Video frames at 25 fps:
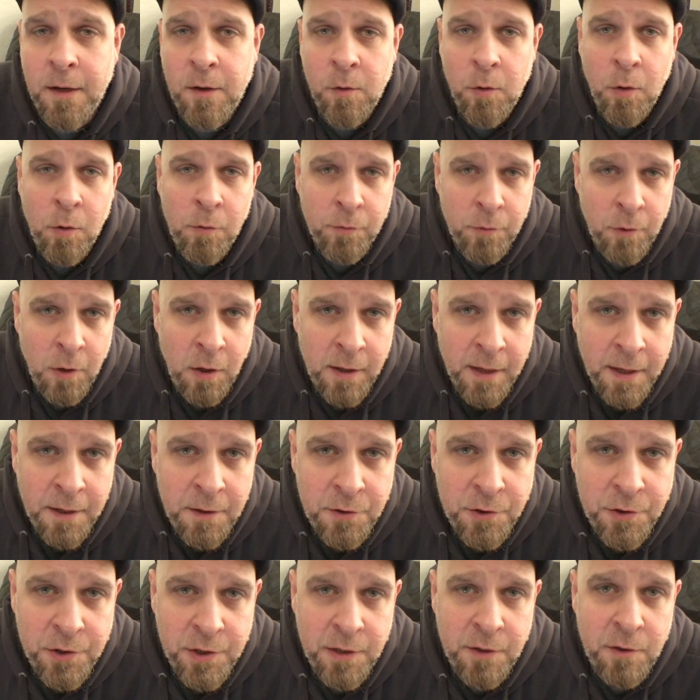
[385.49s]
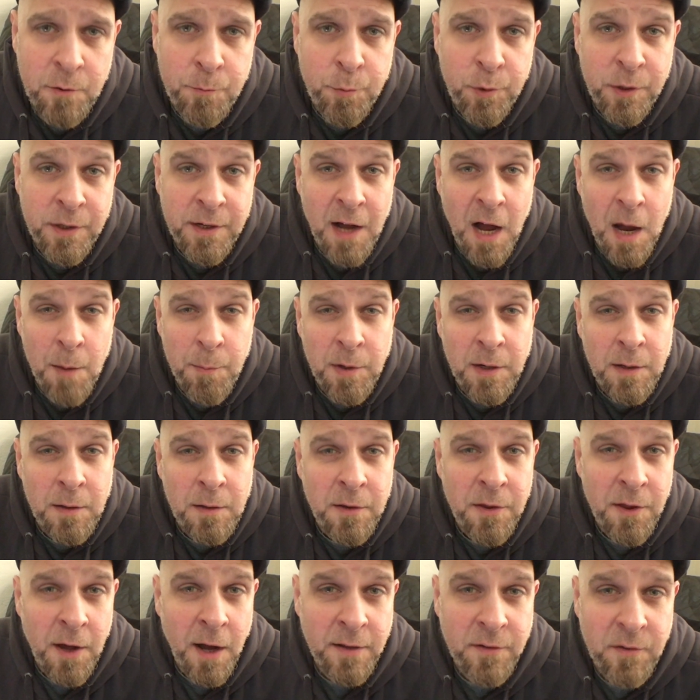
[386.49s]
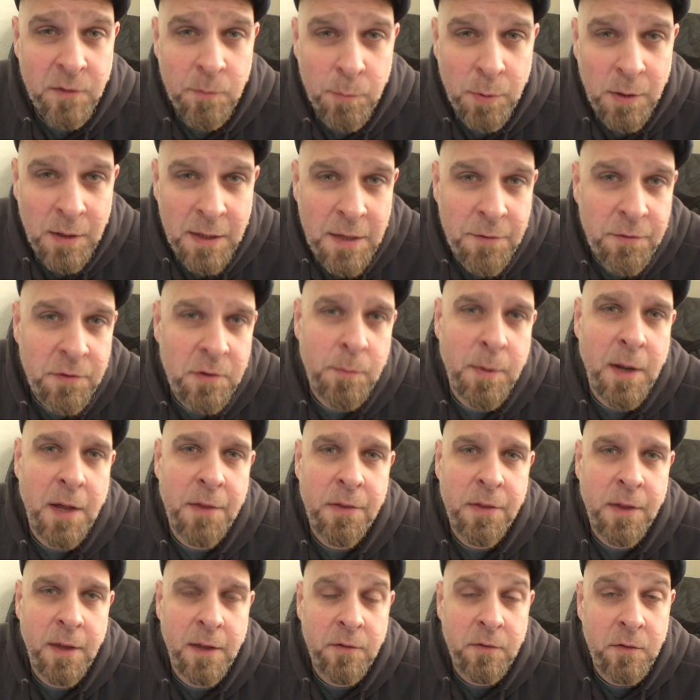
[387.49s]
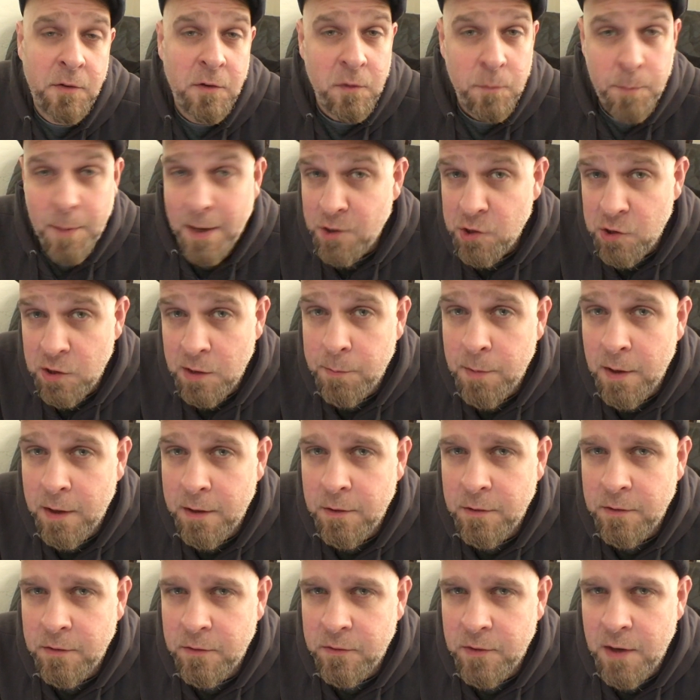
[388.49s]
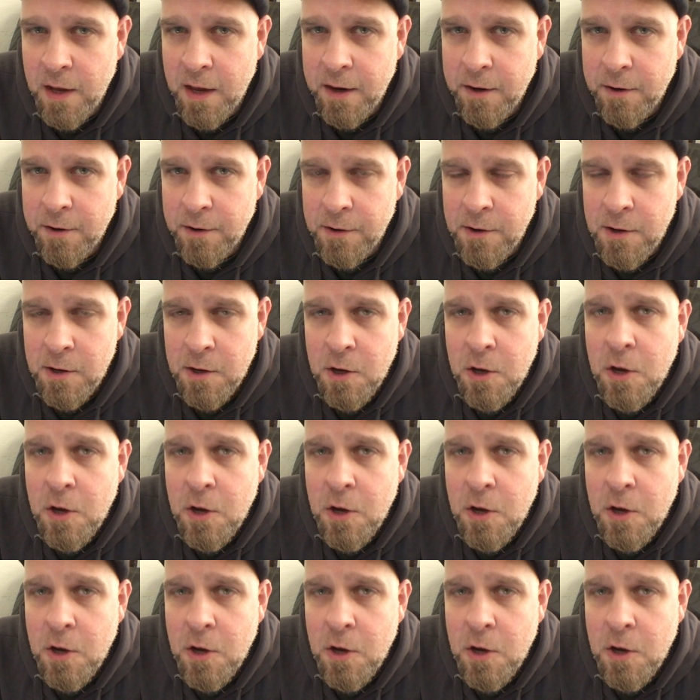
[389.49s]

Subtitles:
Your overall energy and your predominant thoughts and beliefs about things, and especially about your desire.